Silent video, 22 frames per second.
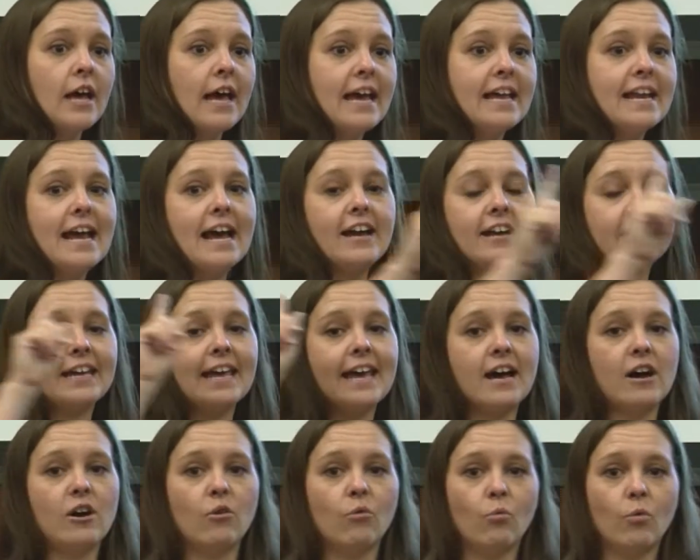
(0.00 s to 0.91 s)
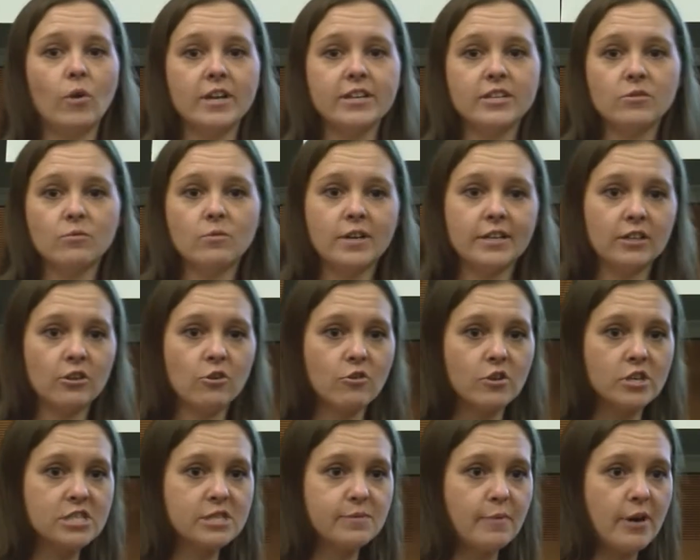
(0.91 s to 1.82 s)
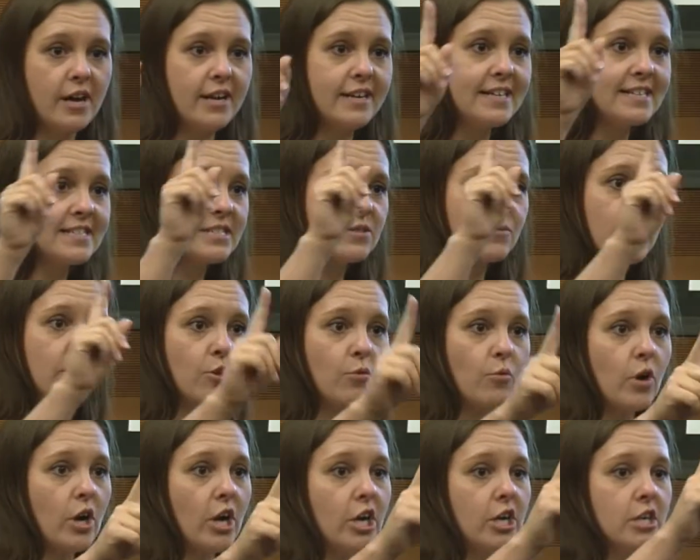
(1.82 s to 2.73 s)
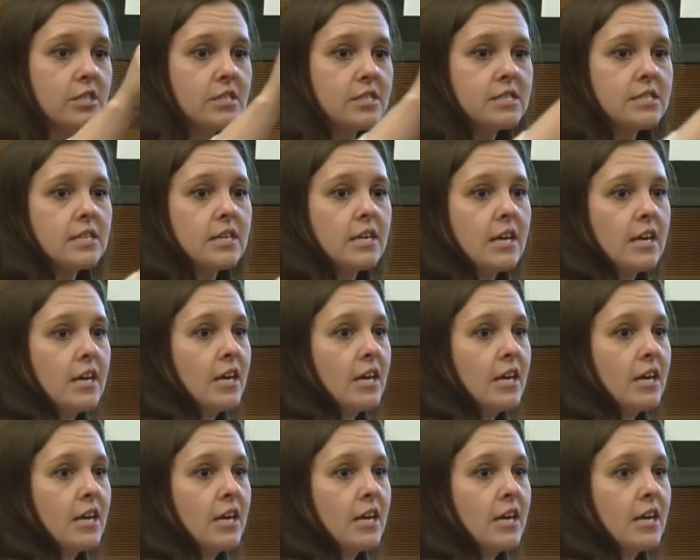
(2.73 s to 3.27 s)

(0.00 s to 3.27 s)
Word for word: and how to count one-to-one correspondence with words.